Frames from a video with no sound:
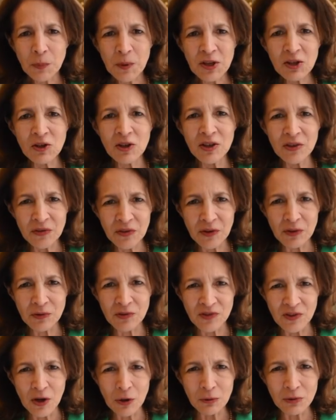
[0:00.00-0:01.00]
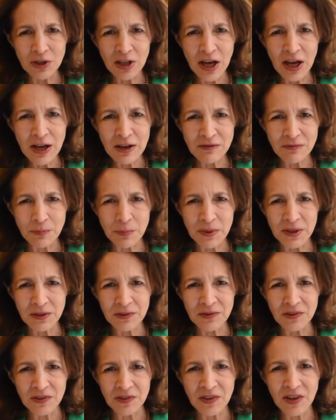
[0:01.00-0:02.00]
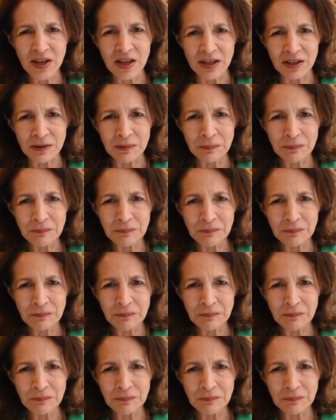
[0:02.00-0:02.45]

because there's no live bill today,